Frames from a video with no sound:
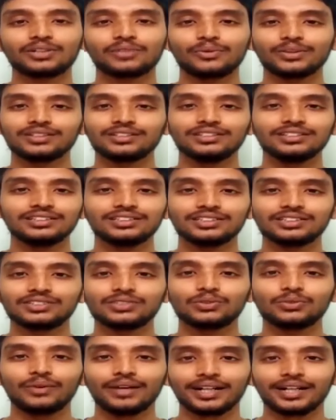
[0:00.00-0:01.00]
questions
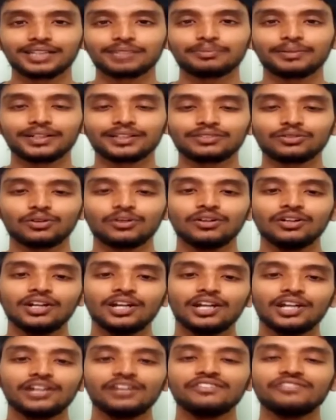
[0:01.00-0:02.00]
to expect. So
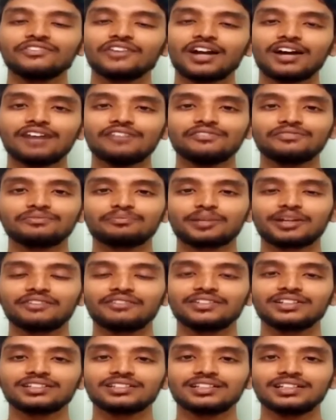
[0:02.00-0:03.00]
if you have
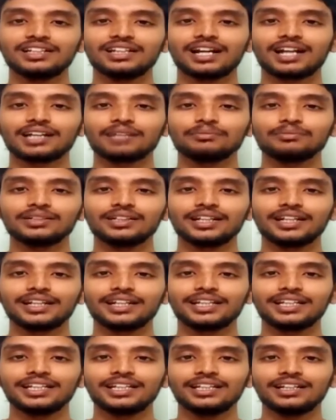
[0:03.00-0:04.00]
previously attempted
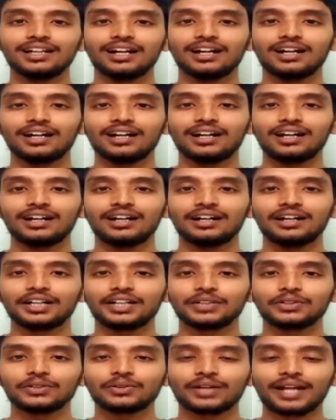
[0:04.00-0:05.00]
any
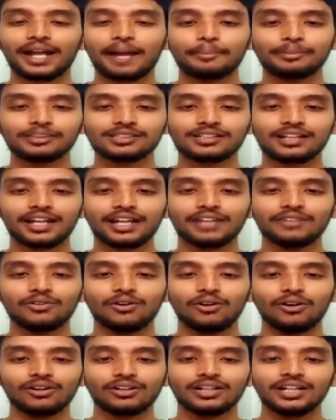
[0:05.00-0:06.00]
campus drive
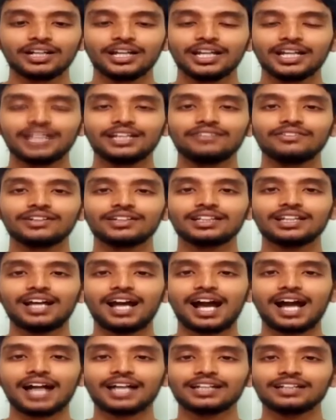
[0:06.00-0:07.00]
or even the
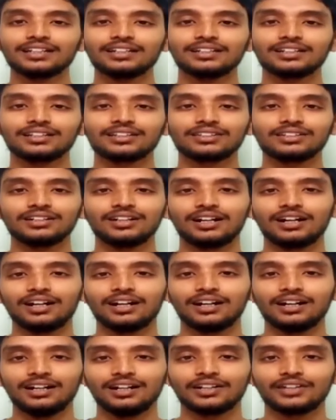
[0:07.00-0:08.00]
hacker
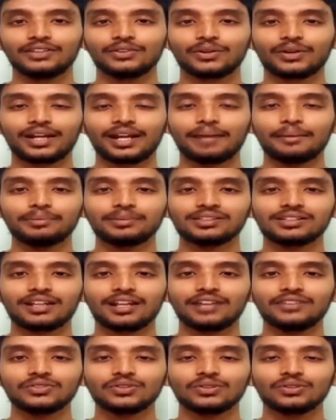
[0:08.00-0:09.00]
earth campus
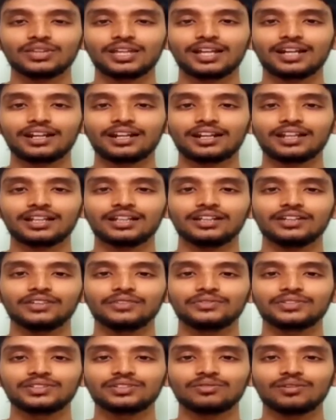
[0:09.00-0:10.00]
drive, so there are
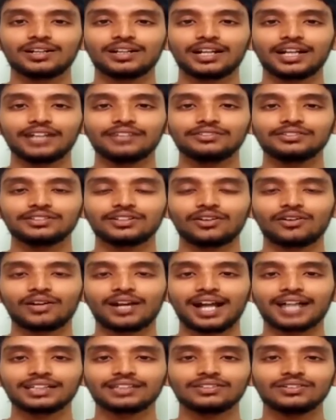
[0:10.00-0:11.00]
virtual drives or
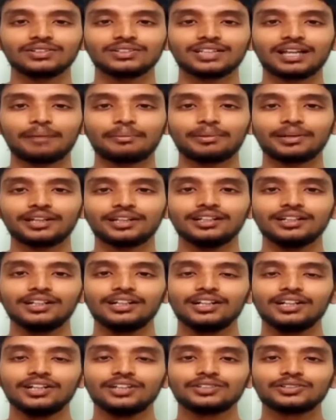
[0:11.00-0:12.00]
hackathons happening.
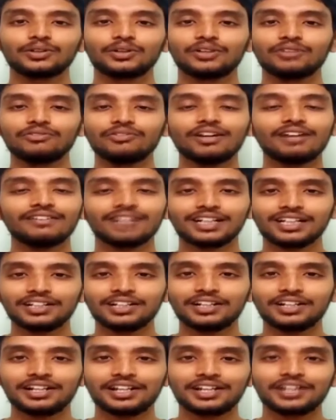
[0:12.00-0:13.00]
So if you have
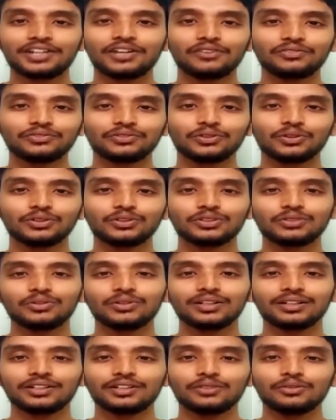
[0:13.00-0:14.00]
attended any of those,
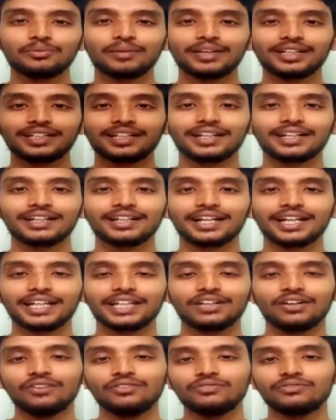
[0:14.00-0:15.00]
you might get an
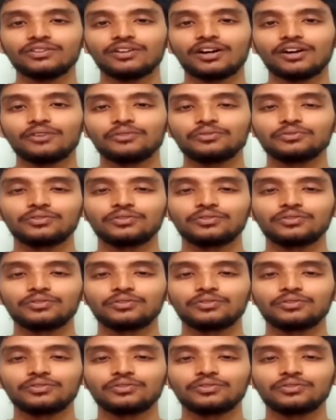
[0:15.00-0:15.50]
idea of how